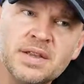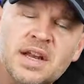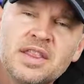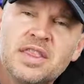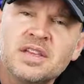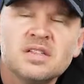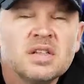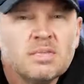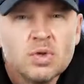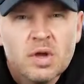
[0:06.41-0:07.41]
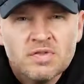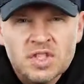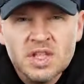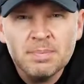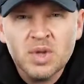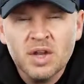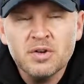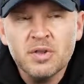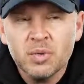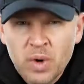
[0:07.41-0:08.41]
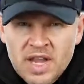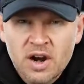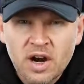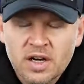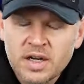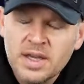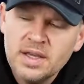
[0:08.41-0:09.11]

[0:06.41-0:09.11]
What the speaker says: that I think seems to have slipped under the radar